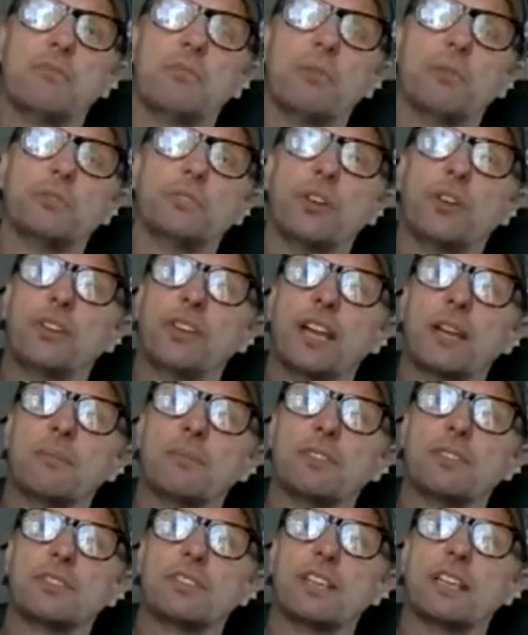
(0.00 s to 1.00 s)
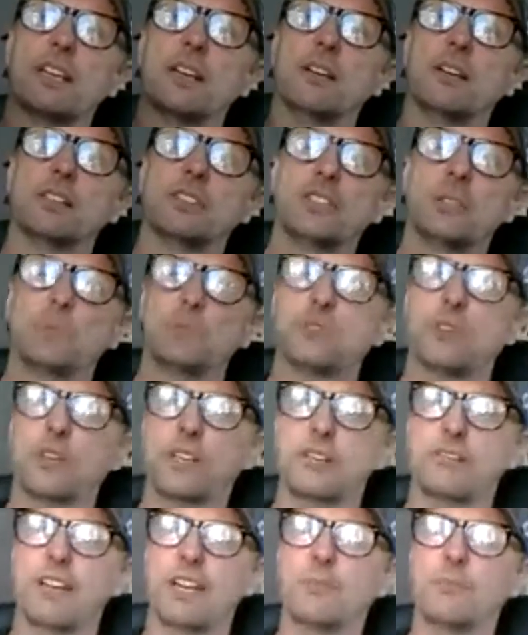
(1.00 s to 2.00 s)
was her name? The singer. She was
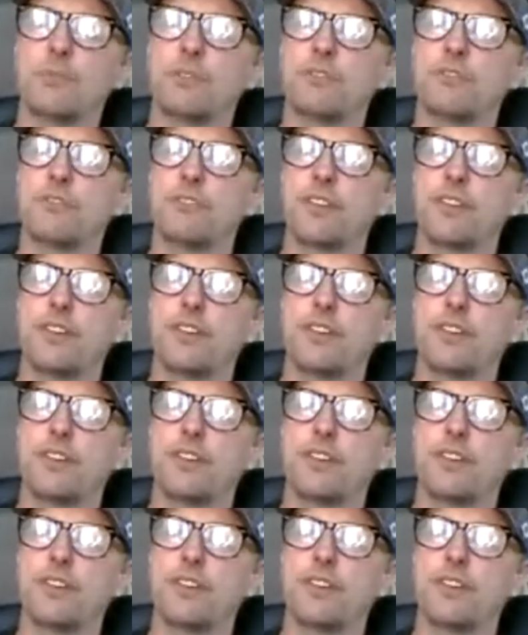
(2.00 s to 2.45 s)
knocking around with